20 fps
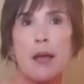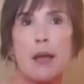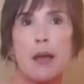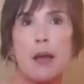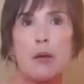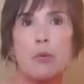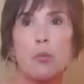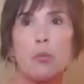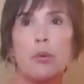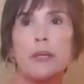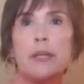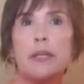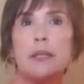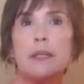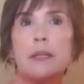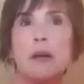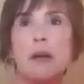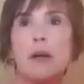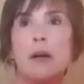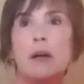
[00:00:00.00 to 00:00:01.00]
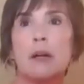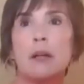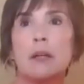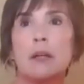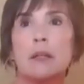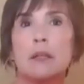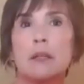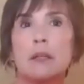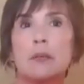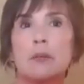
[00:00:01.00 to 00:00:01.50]
We've
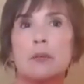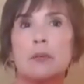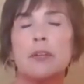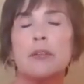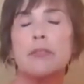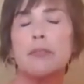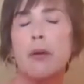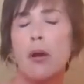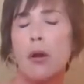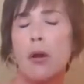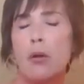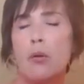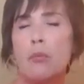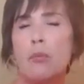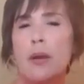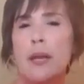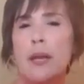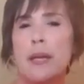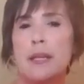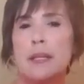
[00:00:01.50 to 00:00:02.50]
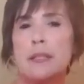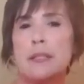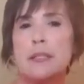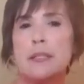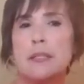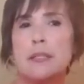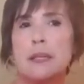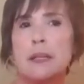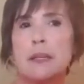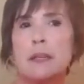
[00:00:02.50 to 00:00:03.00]

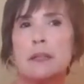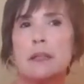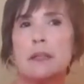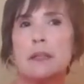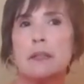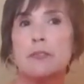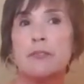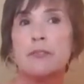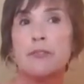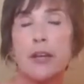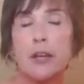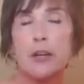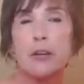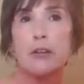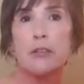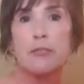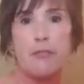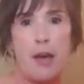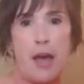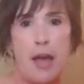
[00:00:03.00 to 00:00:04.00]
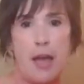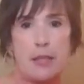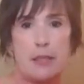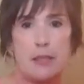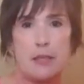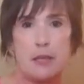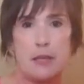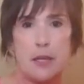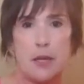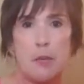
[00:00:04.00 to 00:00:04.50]
always verified
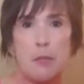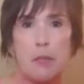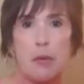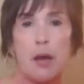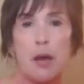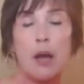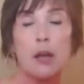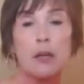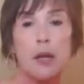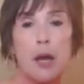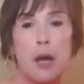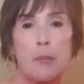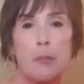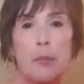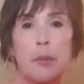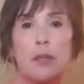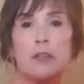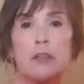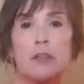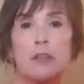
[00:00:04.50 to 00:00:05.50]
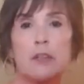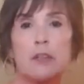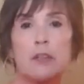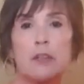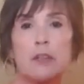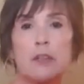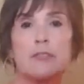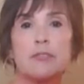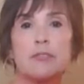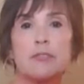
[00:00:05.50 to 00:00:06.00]
them a couple of
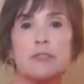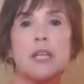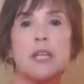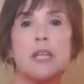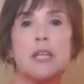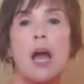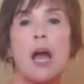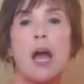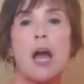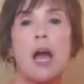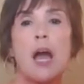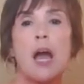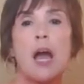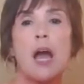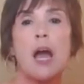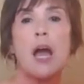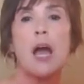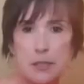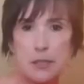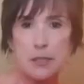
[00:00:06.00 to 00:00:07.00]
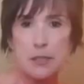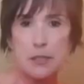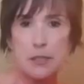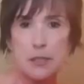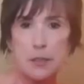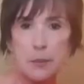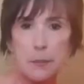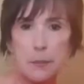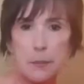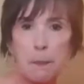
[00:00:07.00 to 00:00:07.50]
times during the
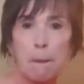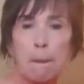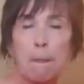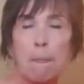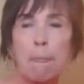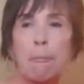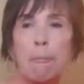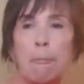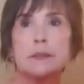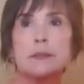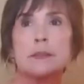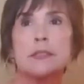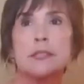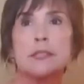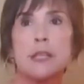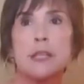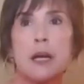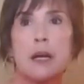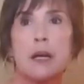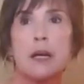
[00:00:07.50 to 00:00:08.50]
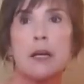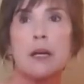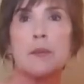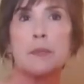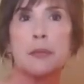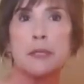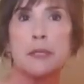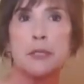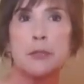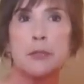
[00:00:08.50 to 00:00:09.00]
process.
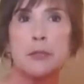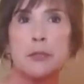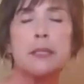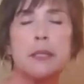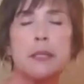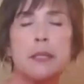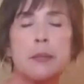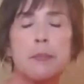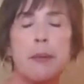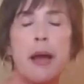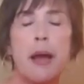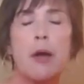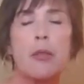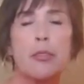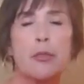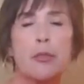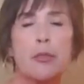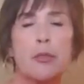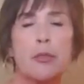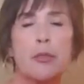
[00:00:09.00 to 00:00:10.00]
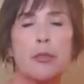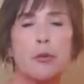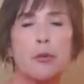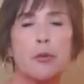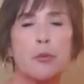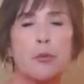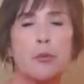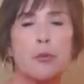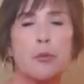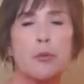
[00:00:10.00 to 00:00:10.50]
It's probably
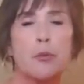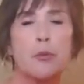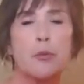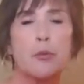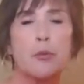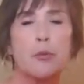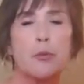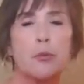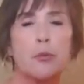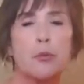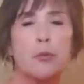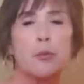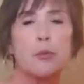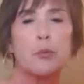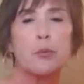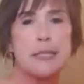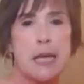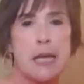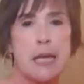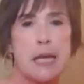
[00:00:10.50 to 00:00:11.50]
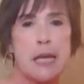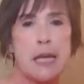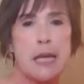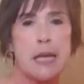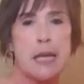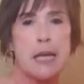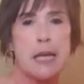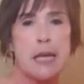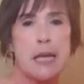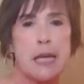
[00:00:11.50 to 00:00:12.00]
about 3 times
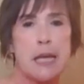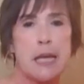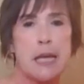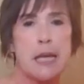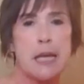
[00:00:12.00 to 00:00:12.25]
now.